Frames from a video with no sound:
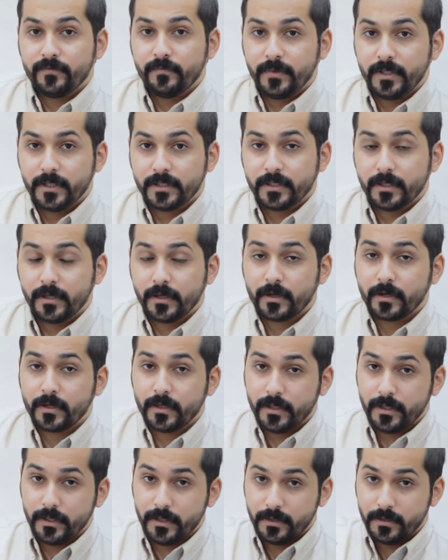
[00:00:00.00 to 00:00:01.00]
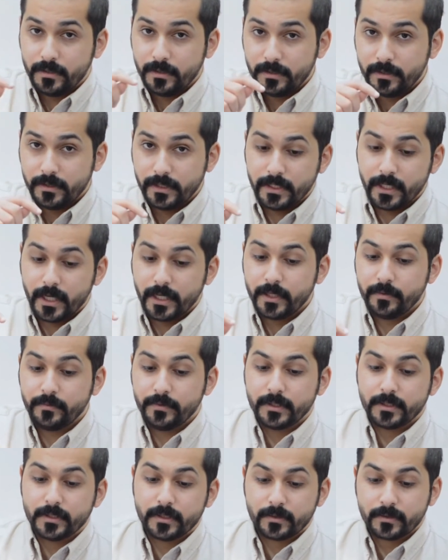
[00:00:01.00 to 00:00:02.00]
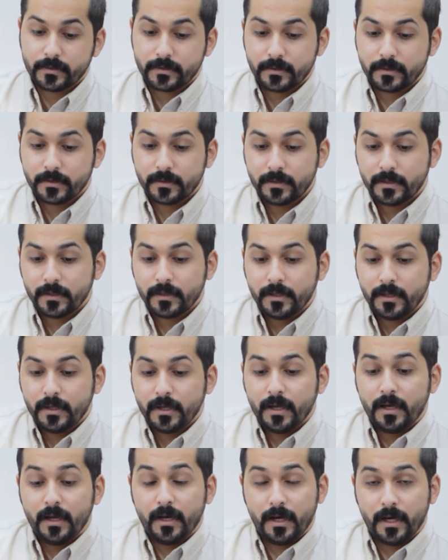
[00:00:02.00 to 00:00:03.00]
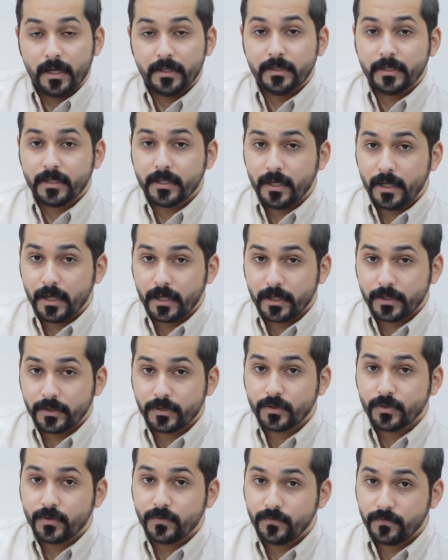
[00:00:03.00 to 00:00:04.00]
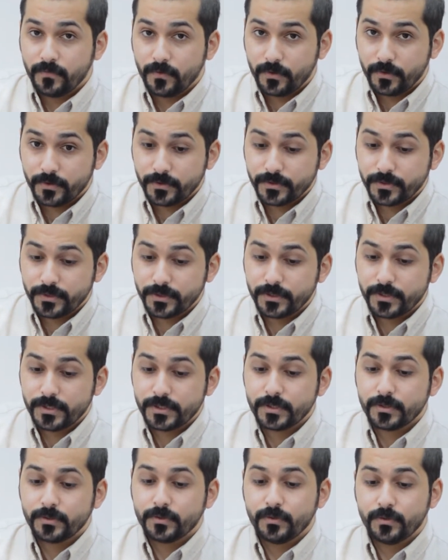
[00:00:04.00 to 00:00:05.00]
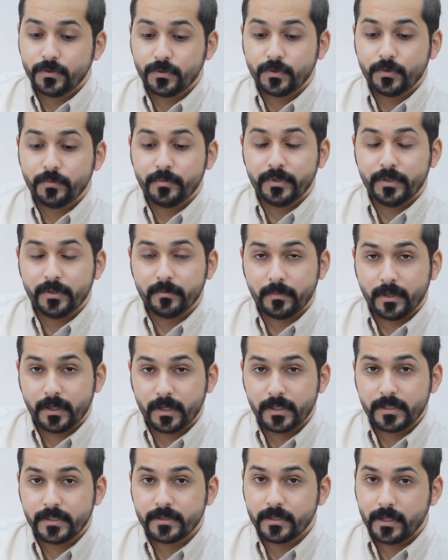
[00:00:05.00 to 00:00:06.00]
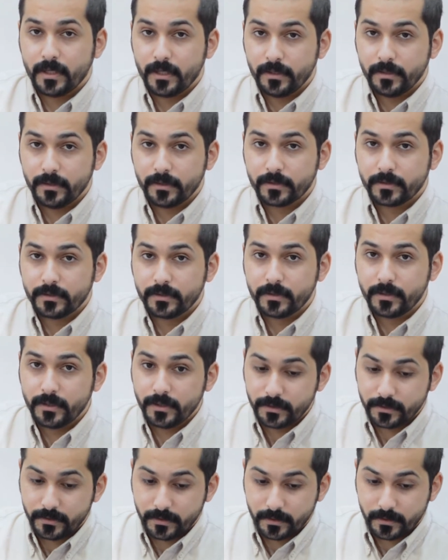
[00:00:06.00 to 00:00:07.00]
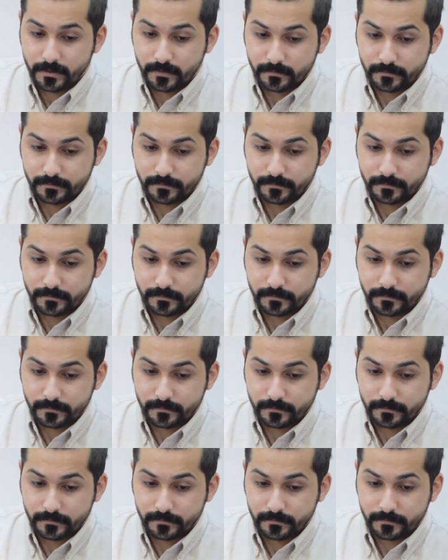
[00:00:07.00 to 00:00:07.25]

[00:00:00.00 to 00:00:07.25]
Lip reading: meter in diameter, and the client forces to minimize the inert entry.